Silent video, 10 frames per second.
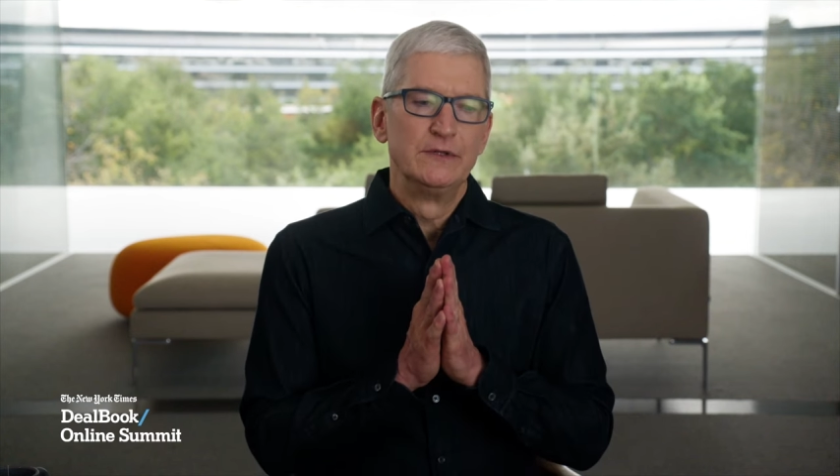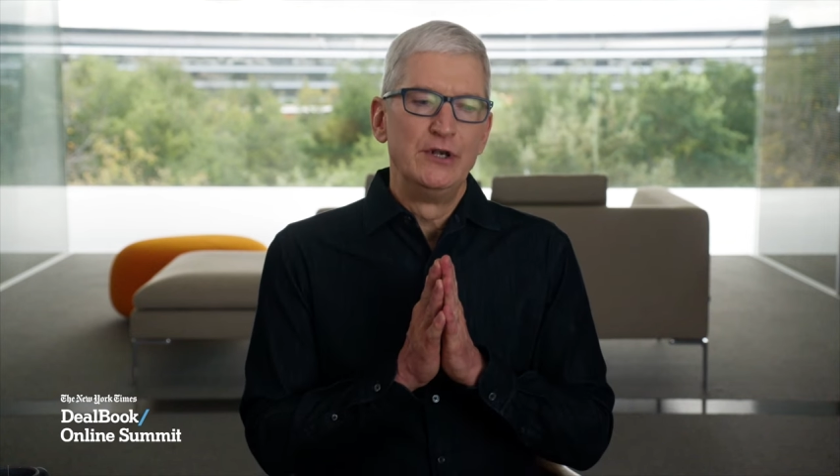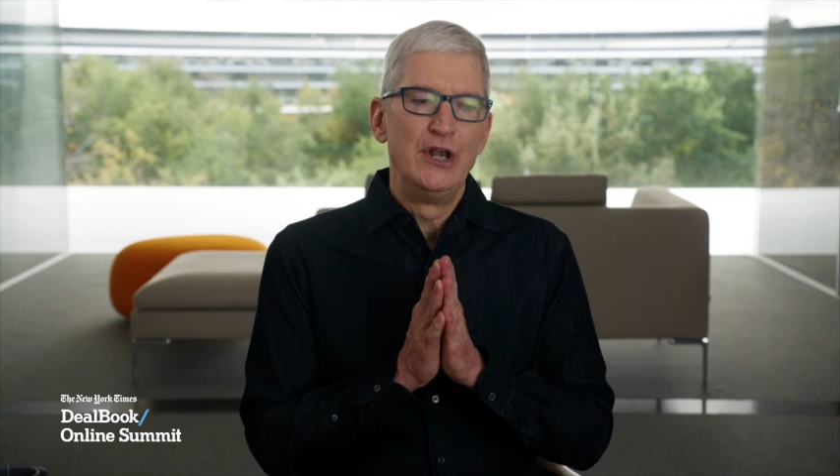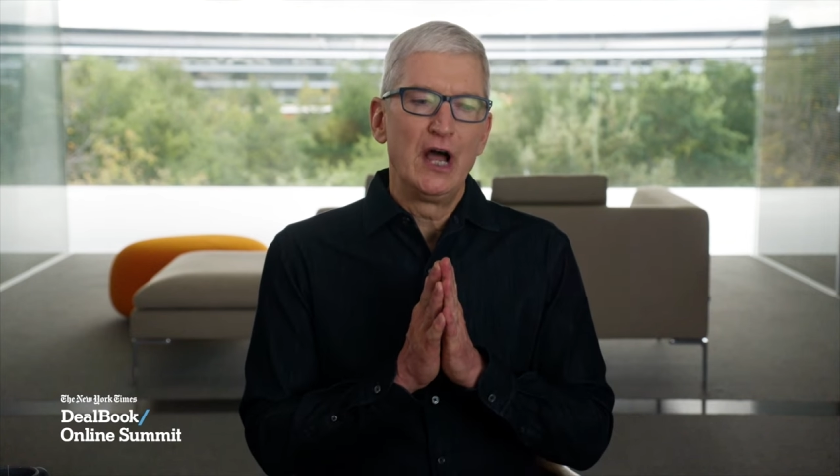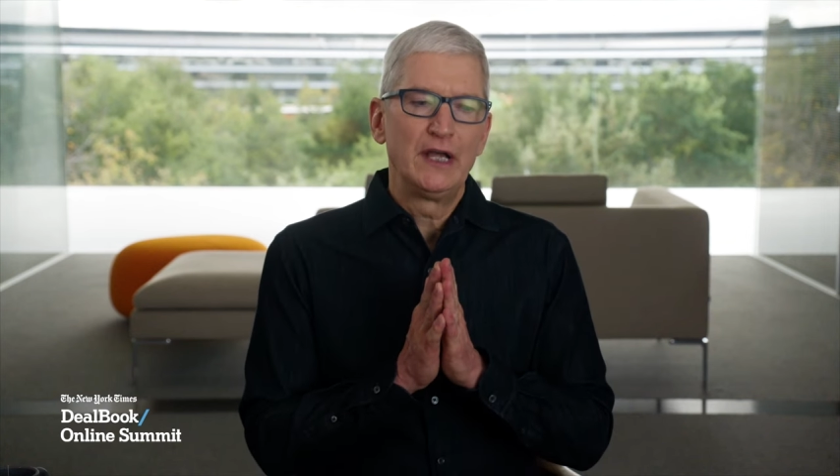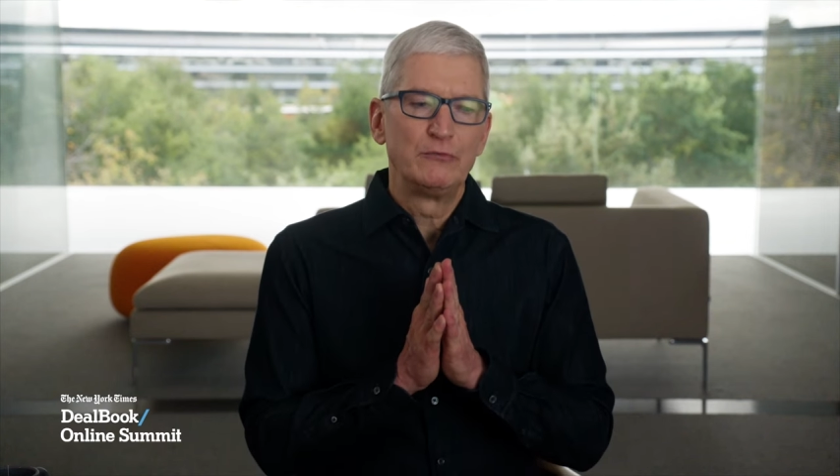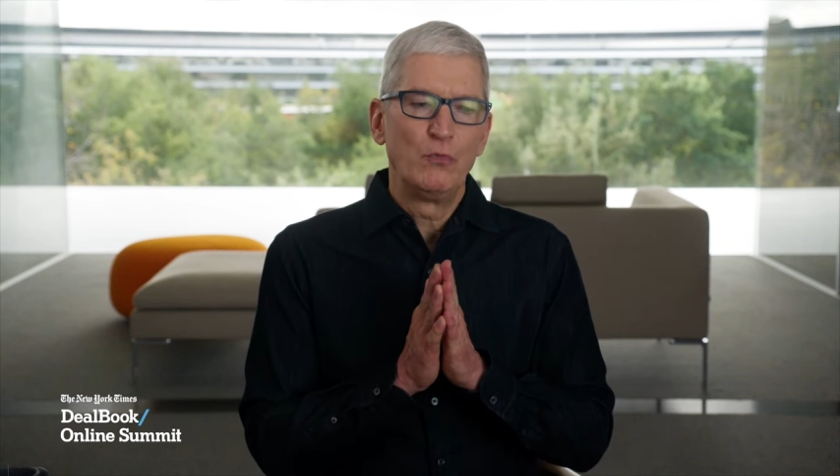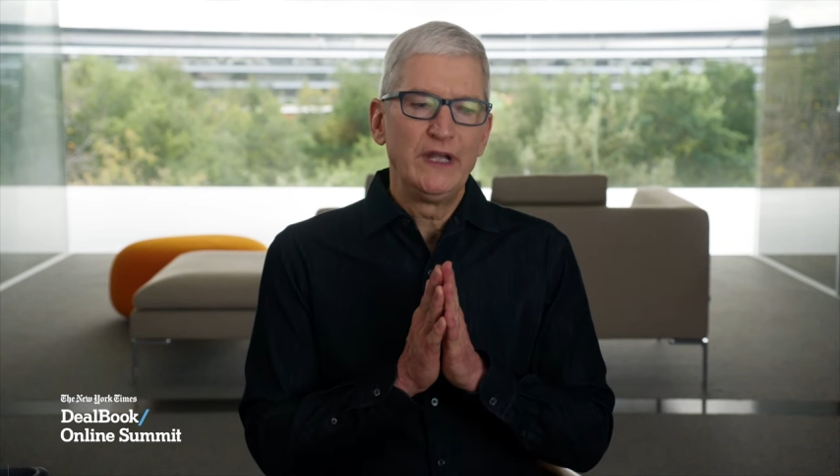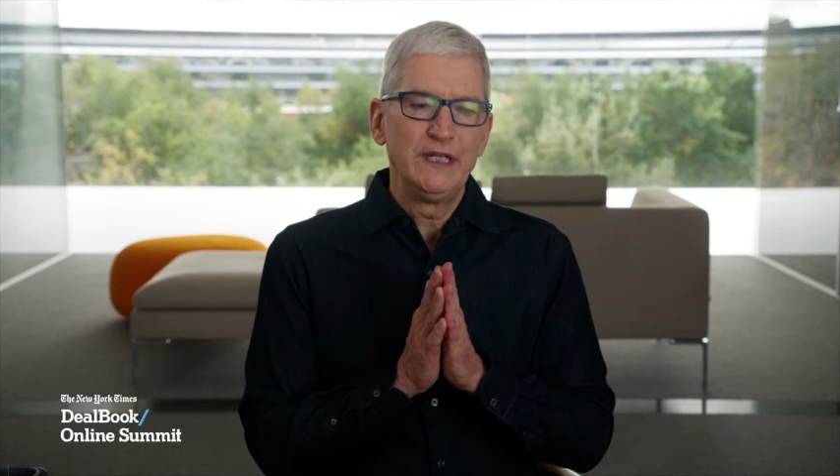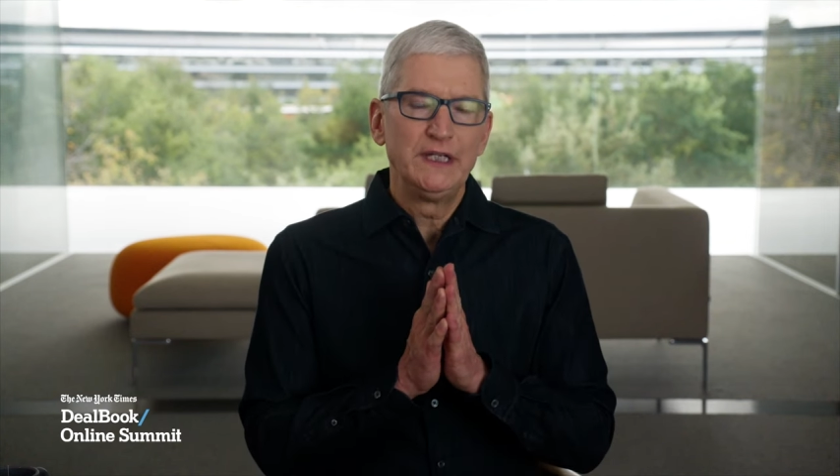not
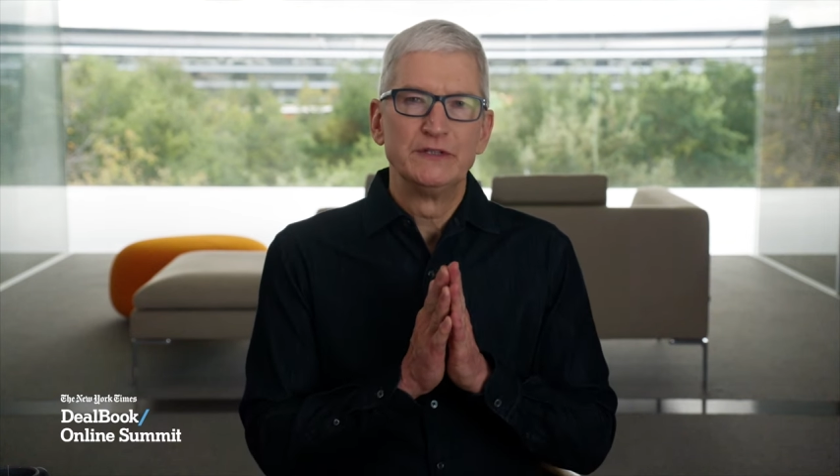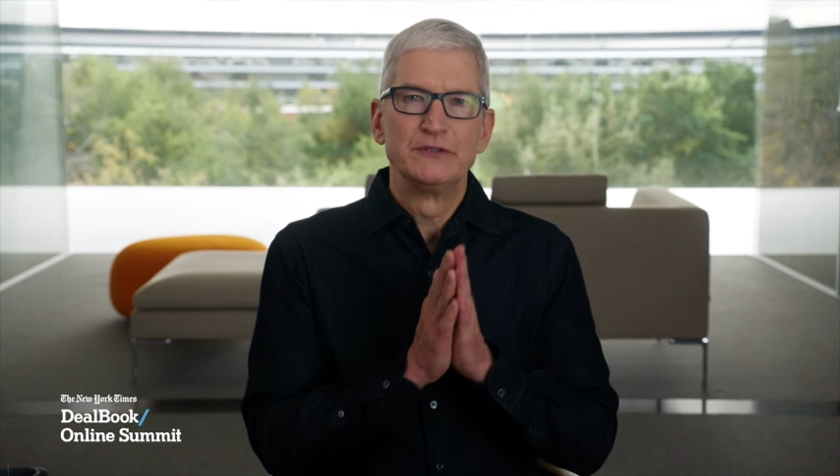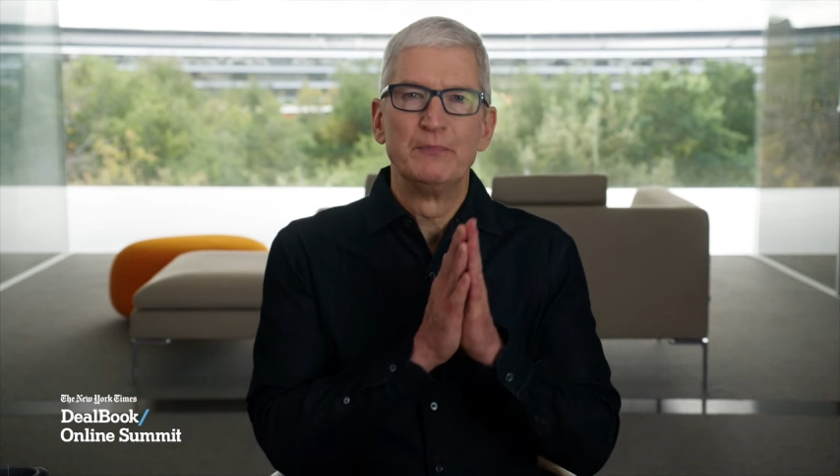wading into